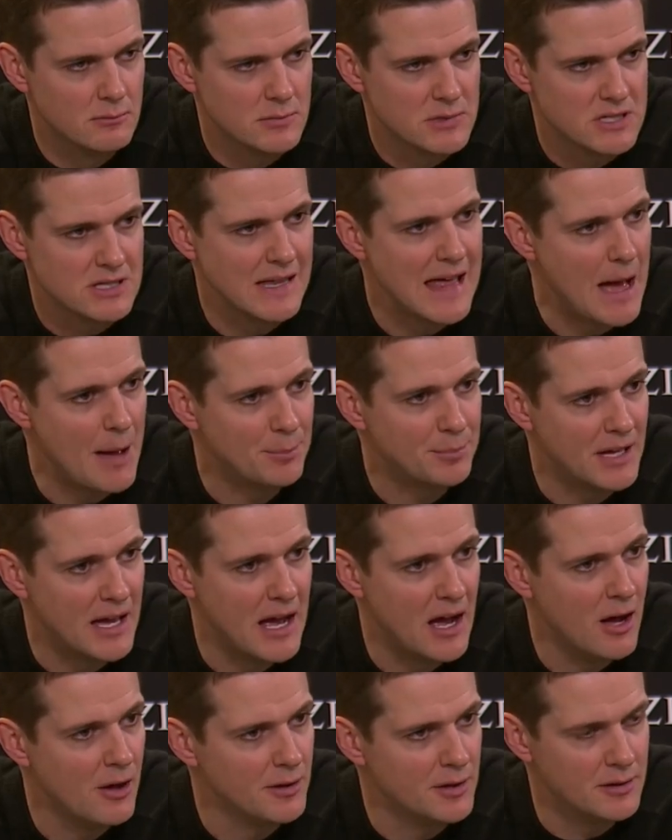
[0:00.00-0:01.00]
slap
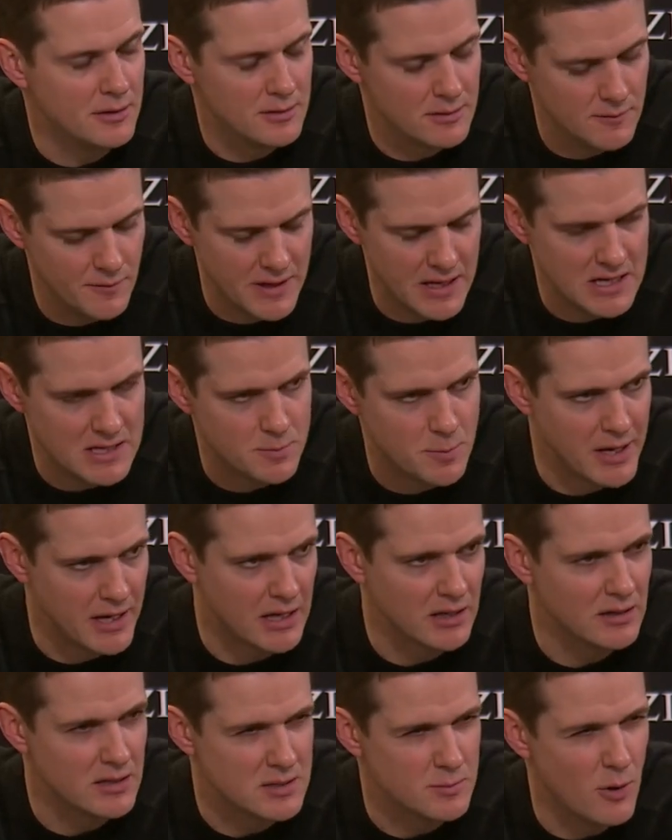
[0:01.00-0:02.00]
down, and he's
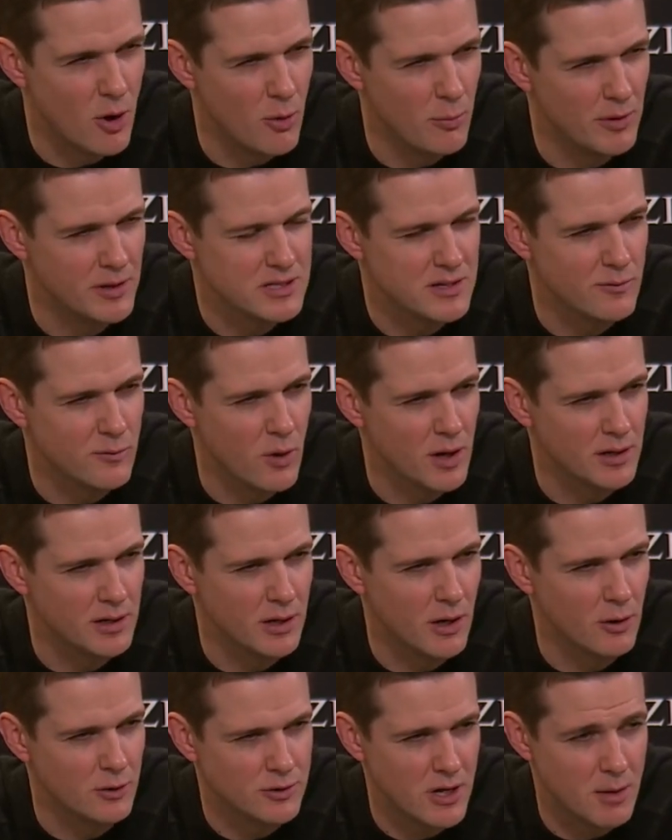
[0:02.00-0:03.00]
picking his moments of when to
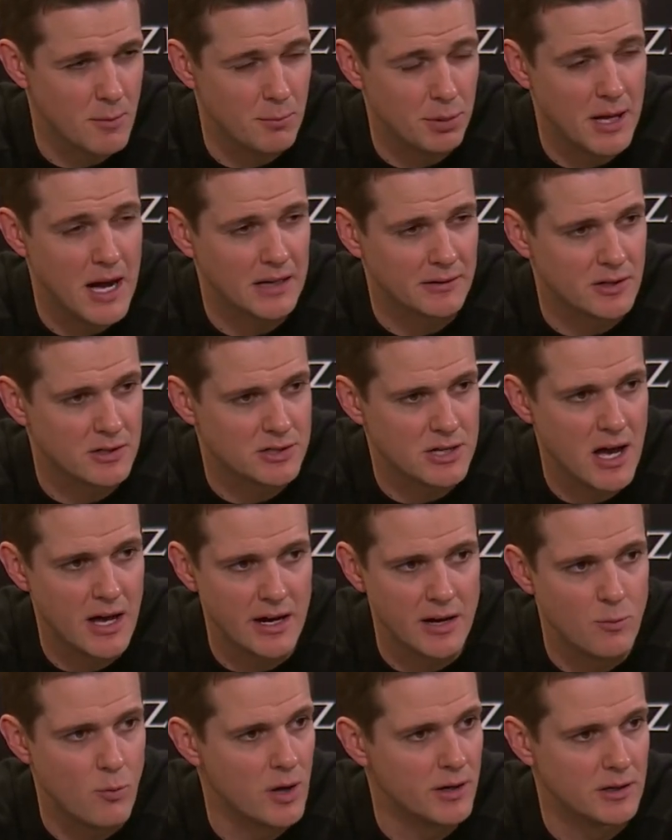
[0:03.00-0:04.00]
go try to block the
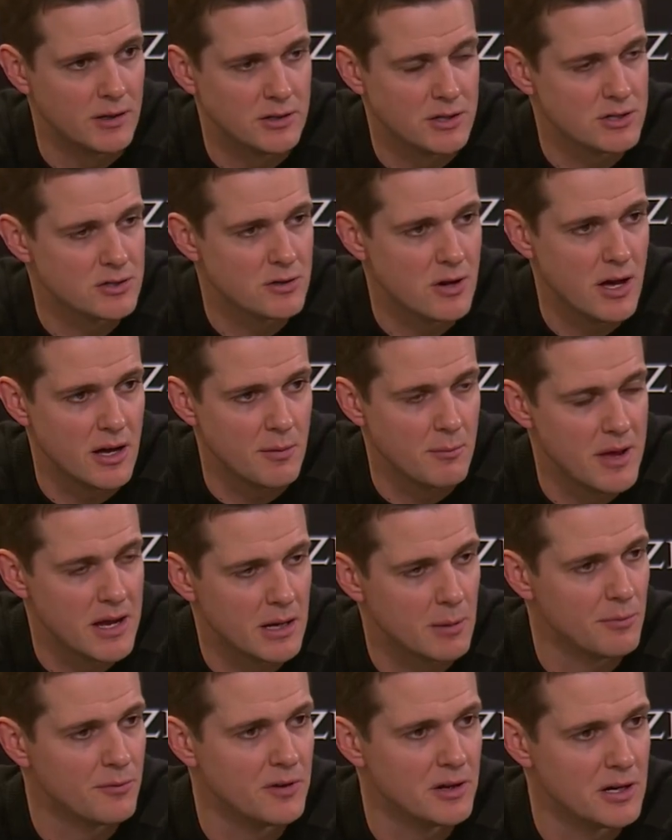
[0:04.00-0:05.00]
shot and when to just try to
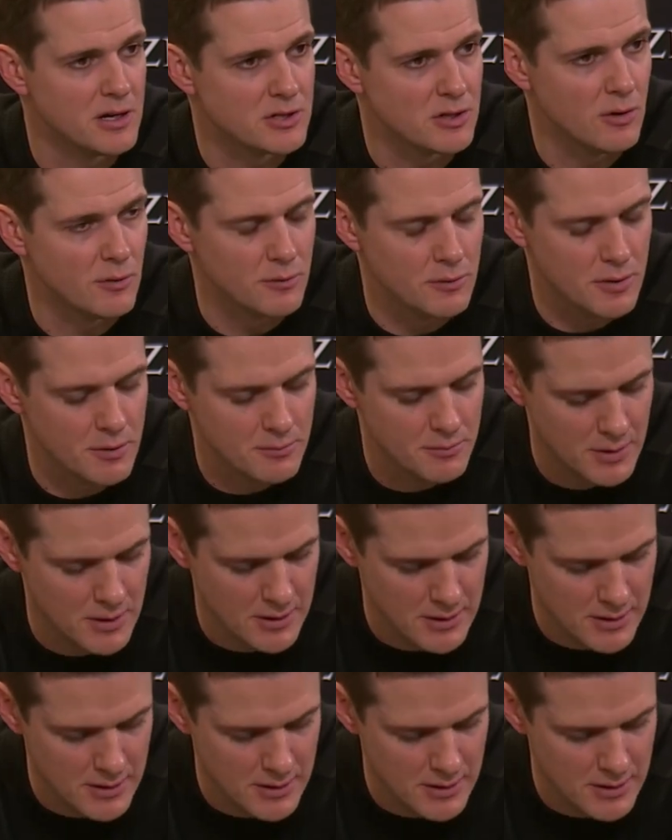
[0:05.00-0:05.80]
make him finish over him.